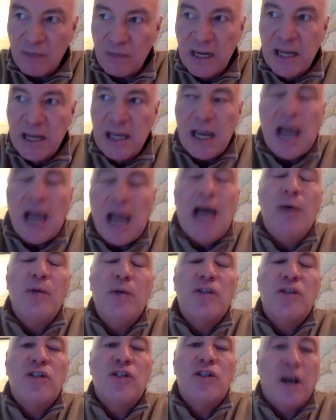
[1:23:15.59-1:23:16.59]
I was
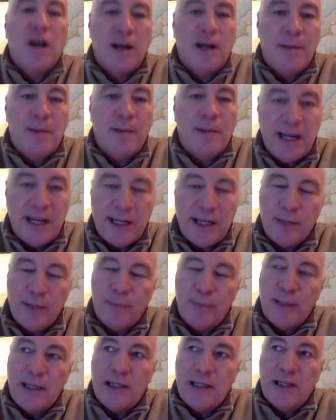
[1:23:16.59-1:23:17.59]
talking about
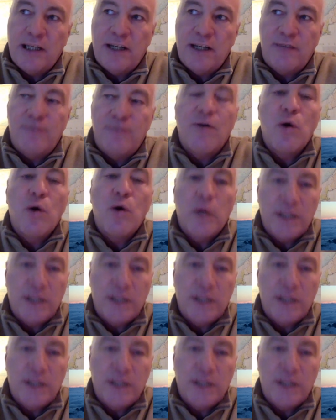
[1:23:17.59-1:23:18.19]
independently focusing.